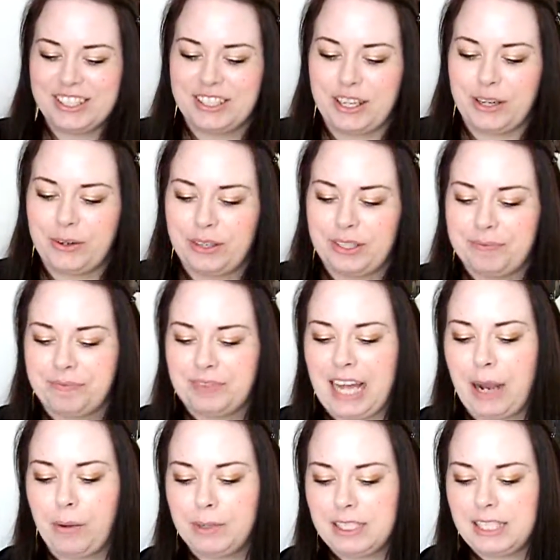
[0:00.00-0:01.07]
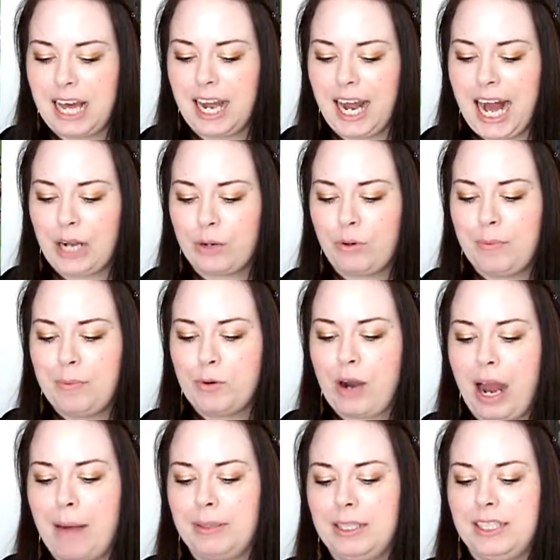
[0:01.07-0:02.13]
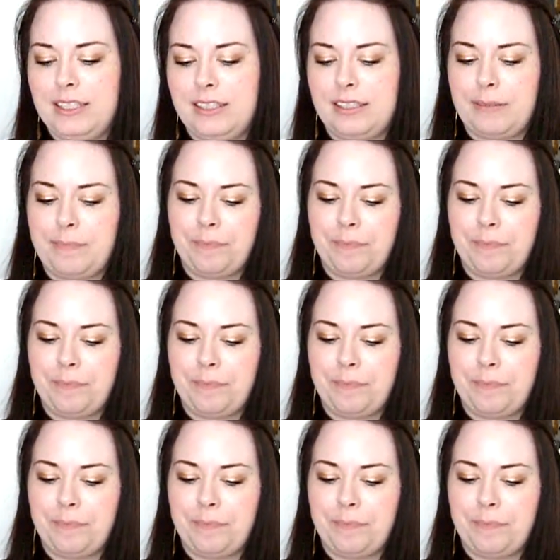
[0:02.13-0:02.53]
So that was that Aqua Mirabilis.